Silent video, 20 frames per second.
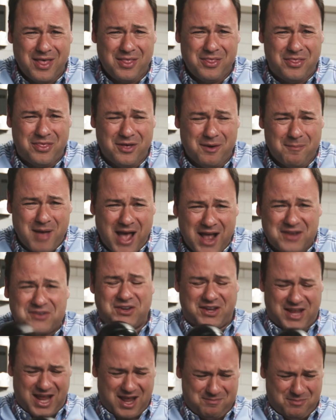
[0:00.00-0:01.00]
the
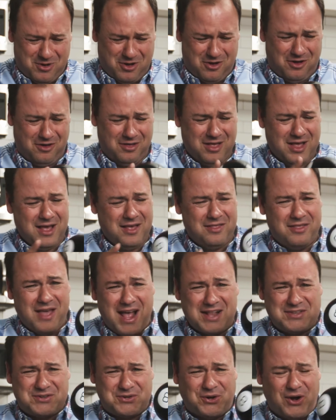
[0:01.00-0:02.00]
Magic 8 Ball.
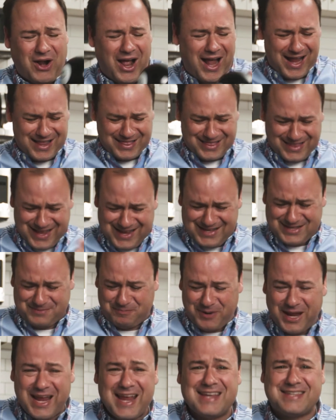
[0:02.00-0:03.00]
That's right, this
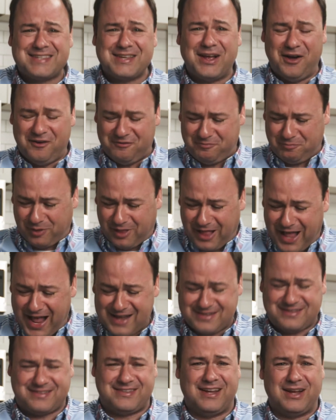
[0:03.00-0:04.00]
piece of
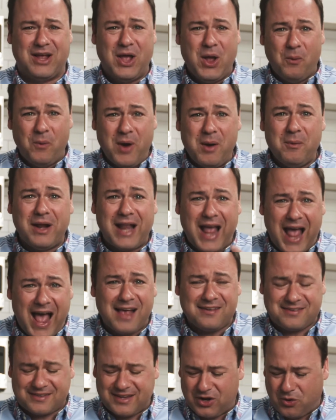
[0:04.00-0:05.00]
plastic, we would
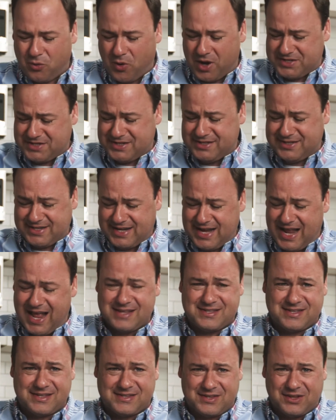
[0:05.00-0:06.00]
ask it questions, and it
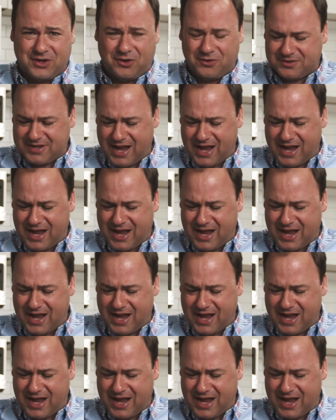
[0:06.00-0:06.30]
has this little